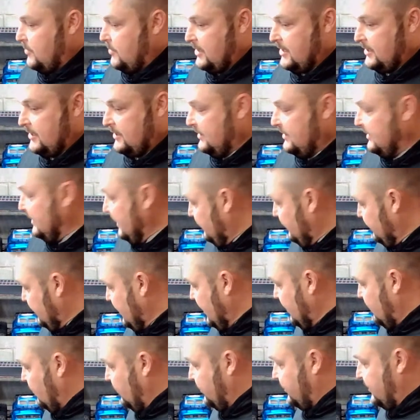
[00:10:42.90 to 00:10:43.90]
Because it seems
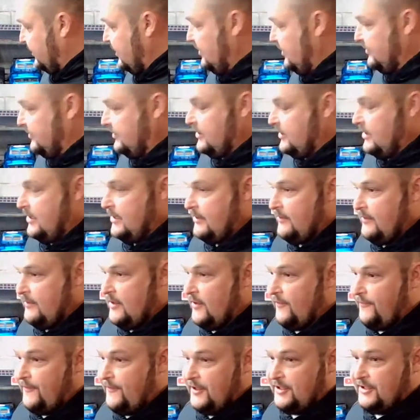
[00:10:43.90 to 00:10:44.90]
like with these
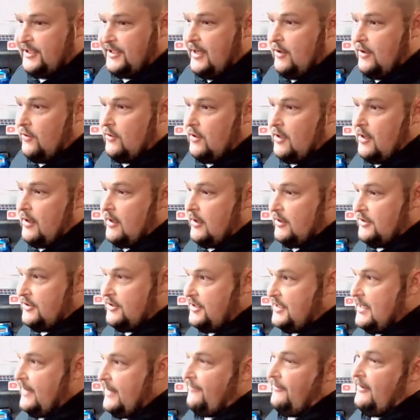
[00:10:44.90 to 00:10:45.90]
fifth scale cars, you
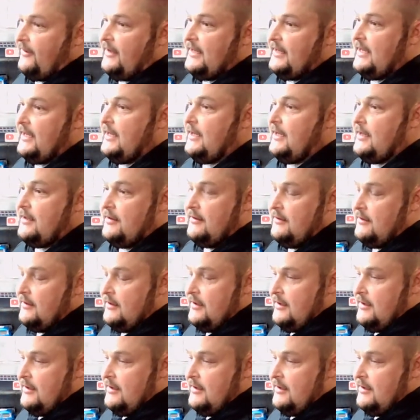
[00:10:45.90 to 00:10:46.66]
definitely need